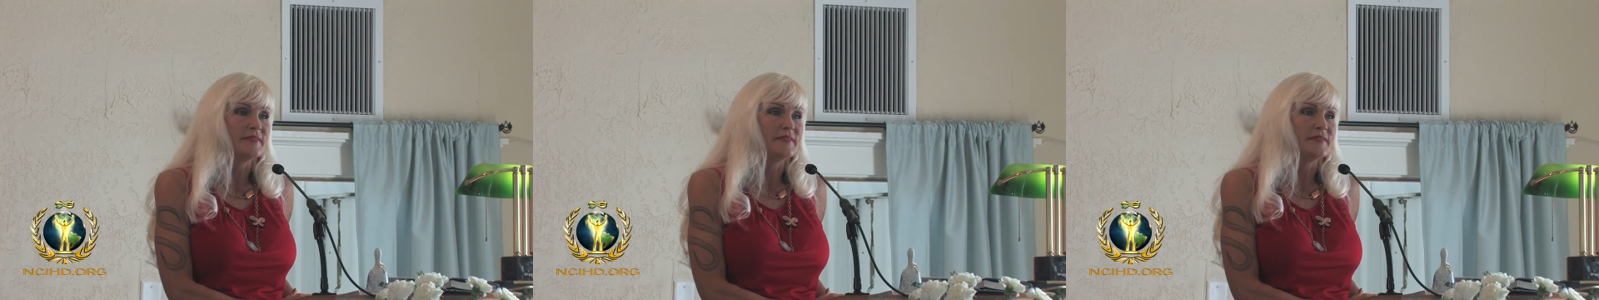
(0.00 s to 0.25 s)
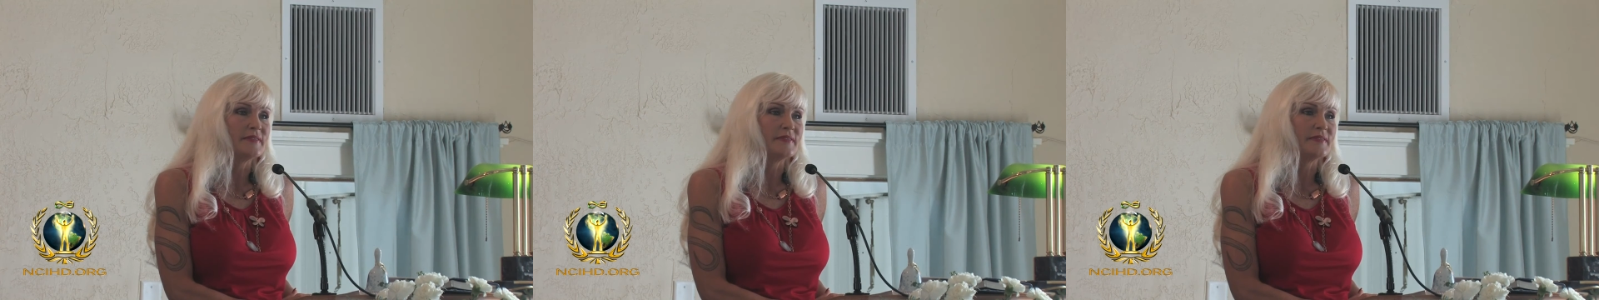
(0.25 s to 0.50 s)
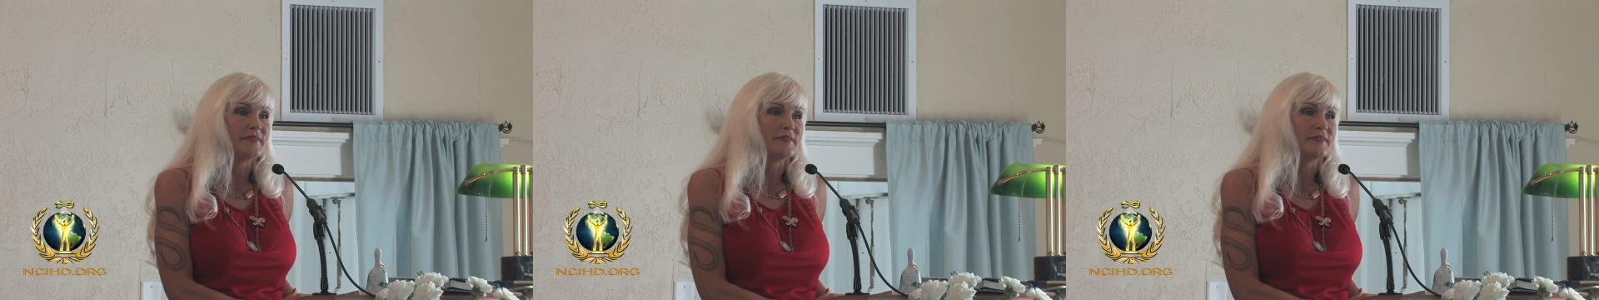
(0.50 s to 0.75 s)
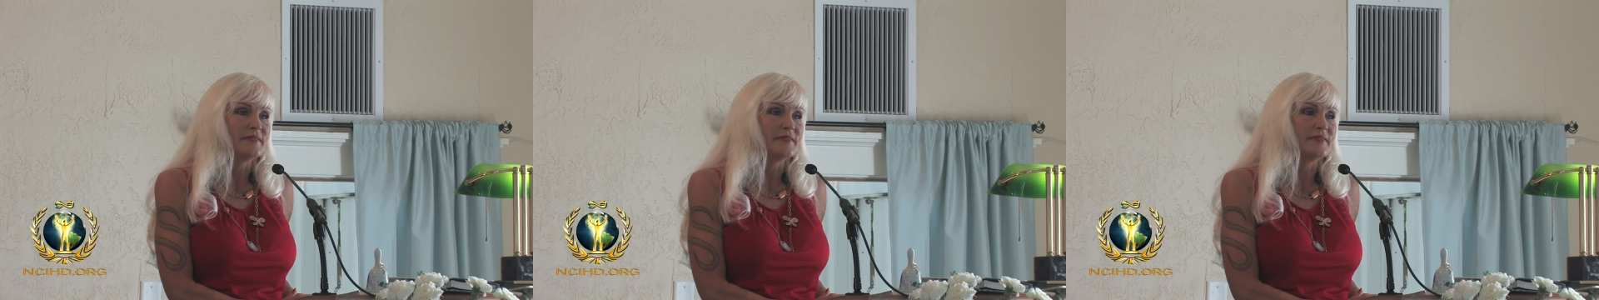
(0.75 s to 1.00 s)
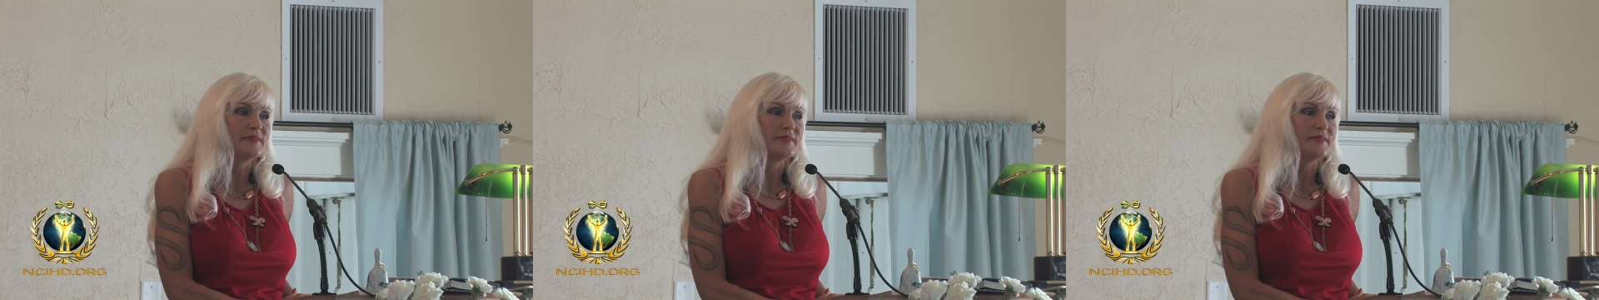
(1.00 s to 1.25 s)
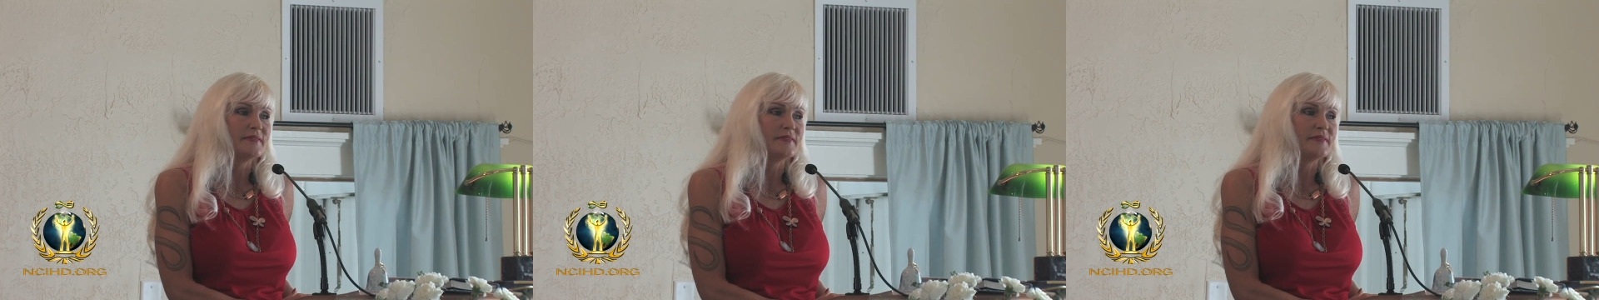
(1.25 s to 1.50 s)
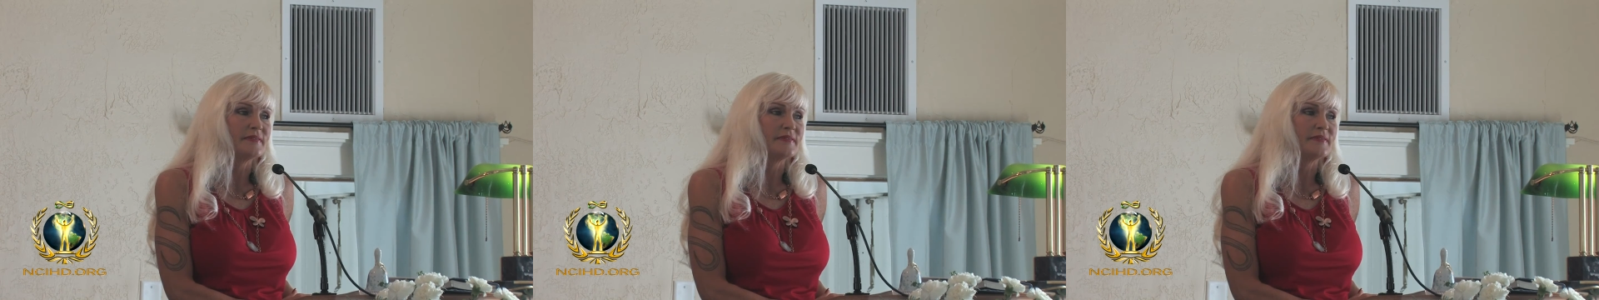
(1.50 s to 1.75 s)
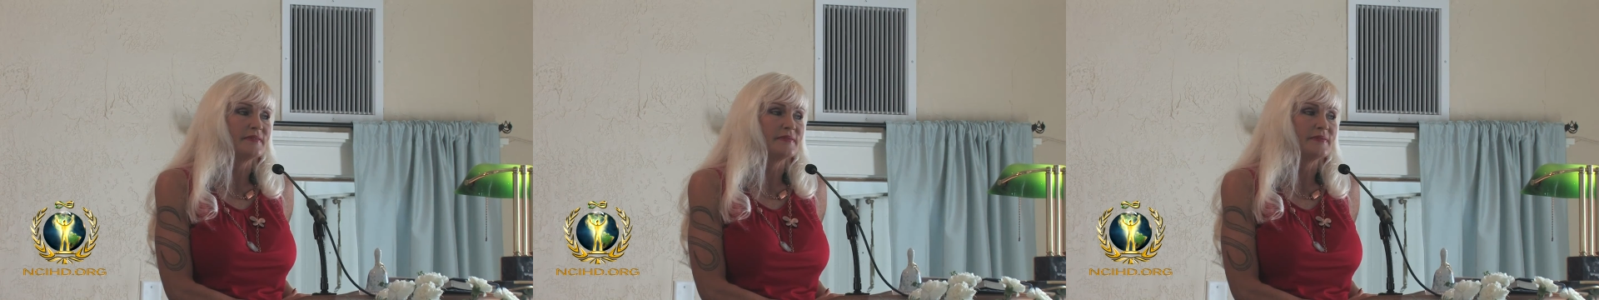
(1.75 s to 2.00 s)

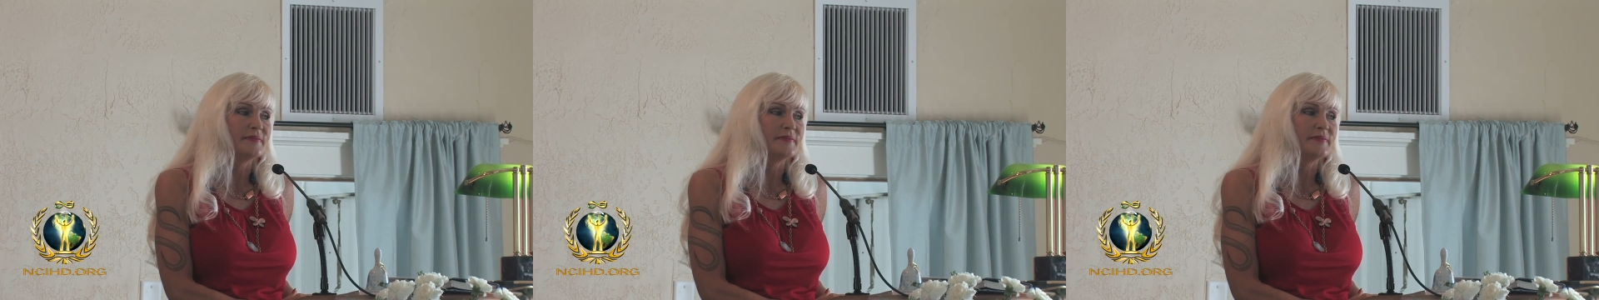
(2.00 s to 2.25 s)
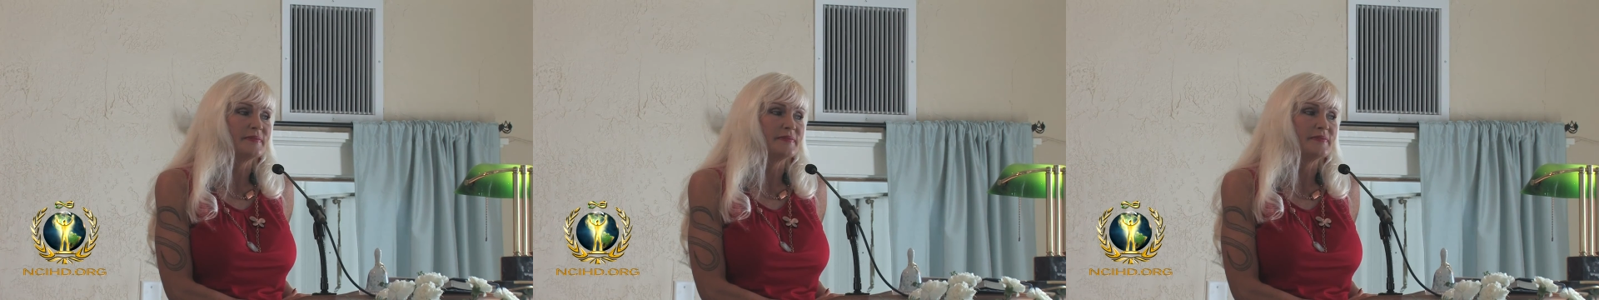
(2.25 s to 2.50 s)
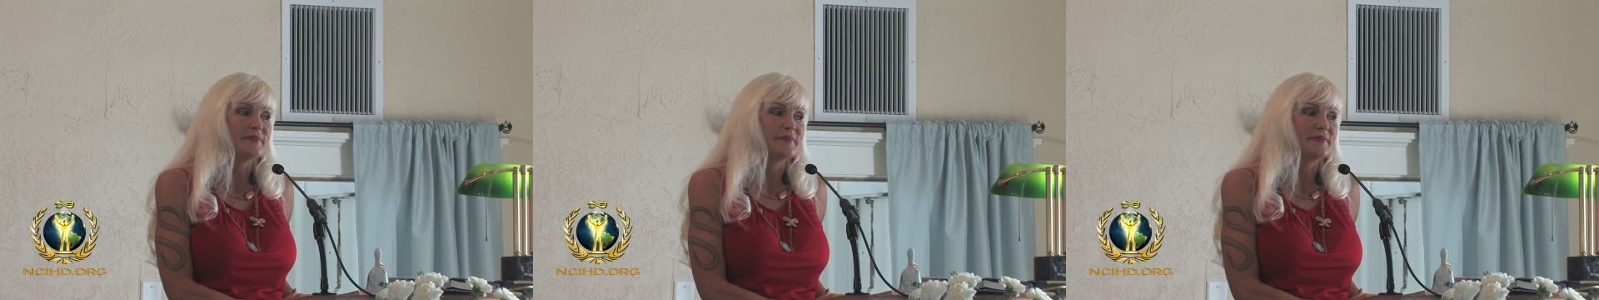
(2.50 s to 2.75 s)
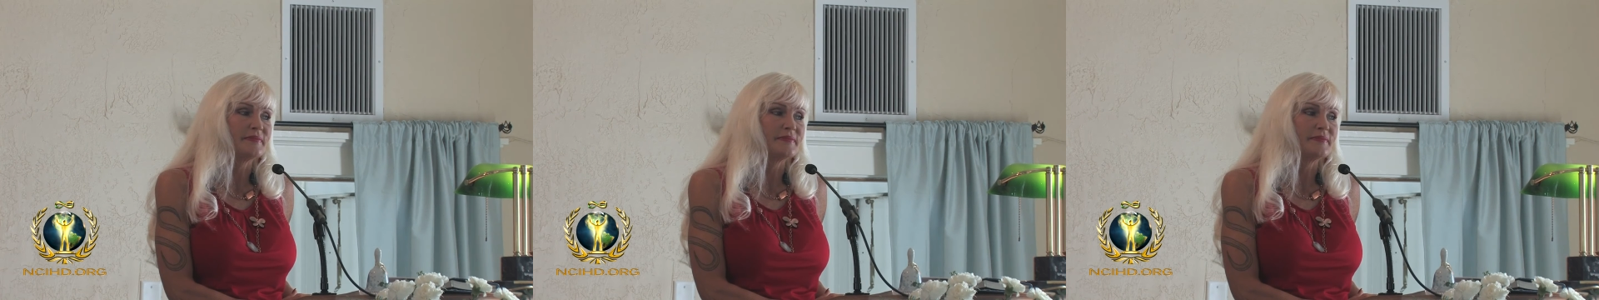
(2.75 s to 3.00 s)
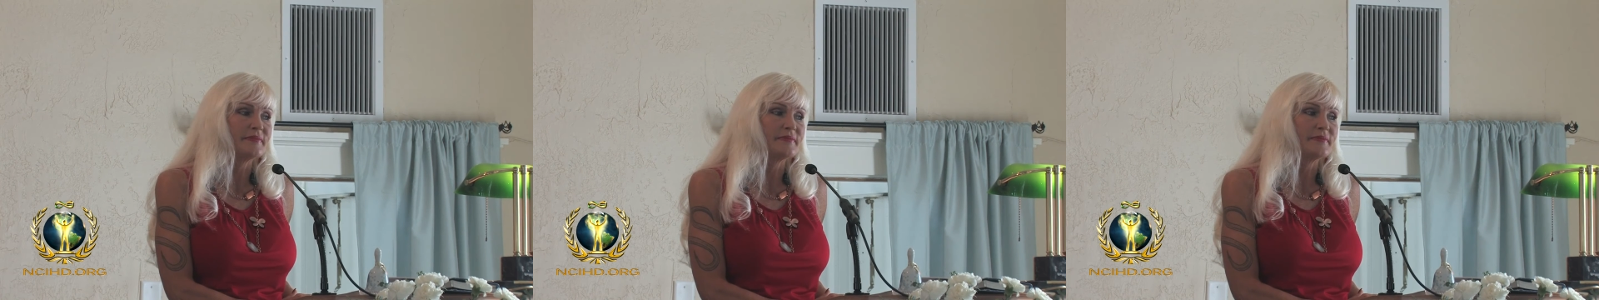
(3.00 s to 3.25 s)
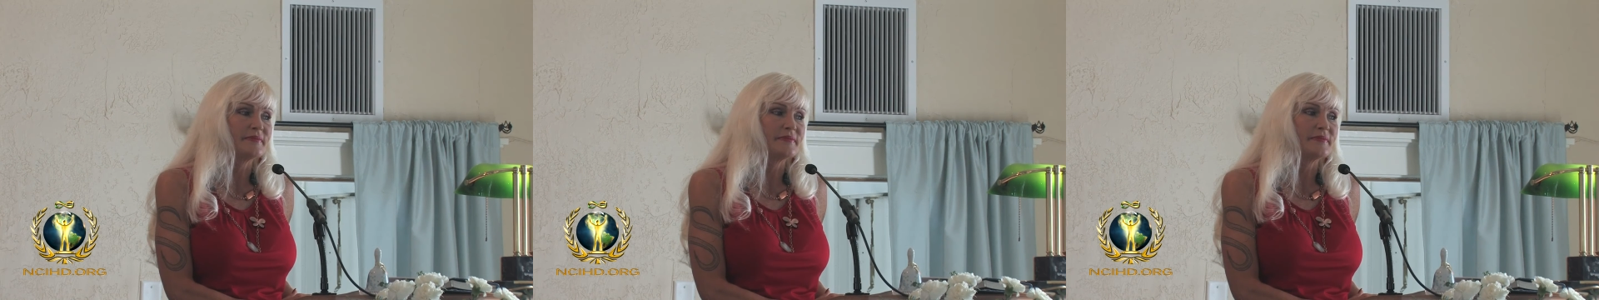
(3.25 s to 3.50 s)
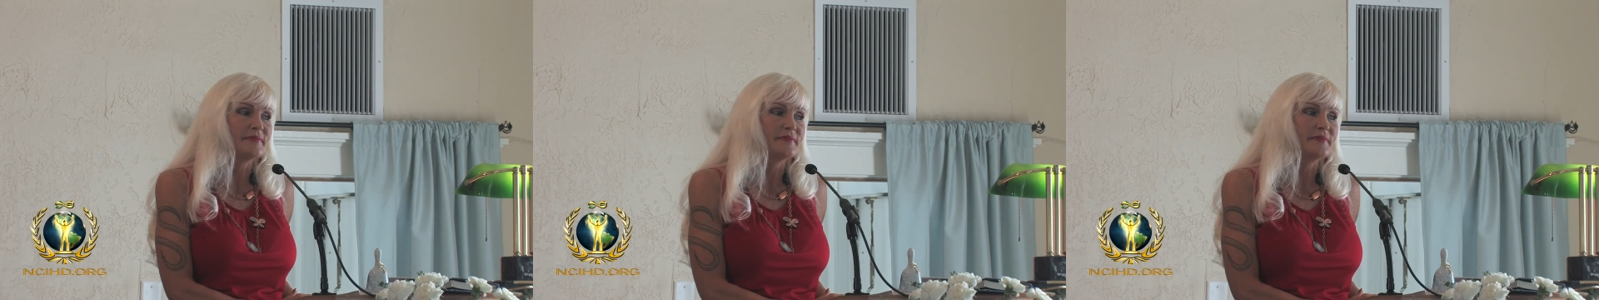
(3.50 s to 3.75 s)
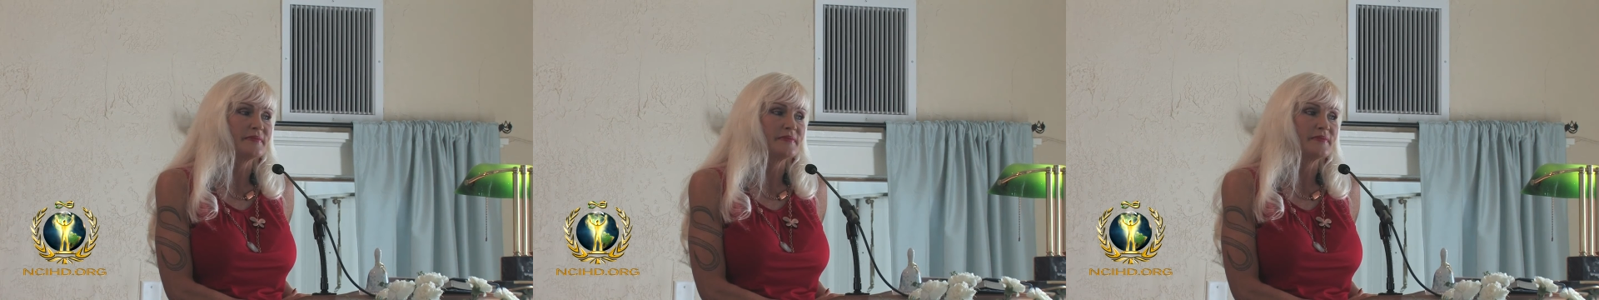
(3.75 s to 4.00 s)

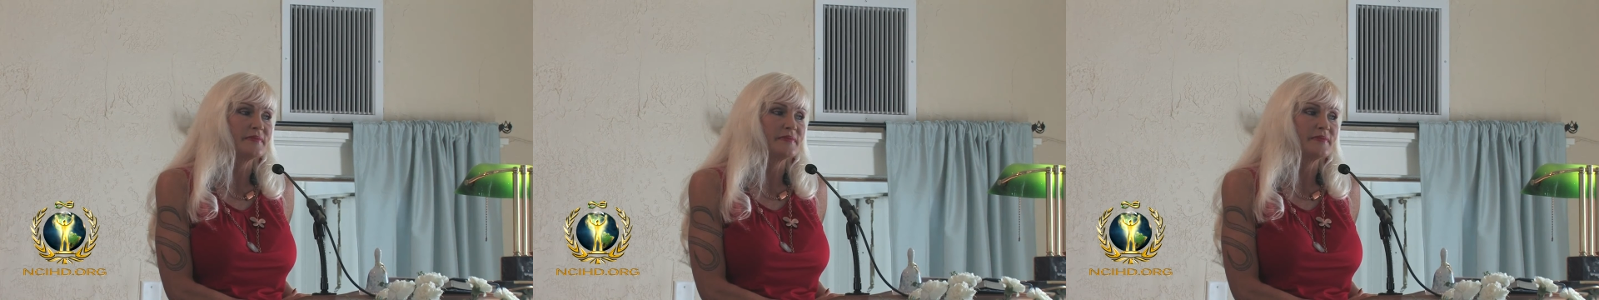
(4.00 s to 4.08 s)
[no speech]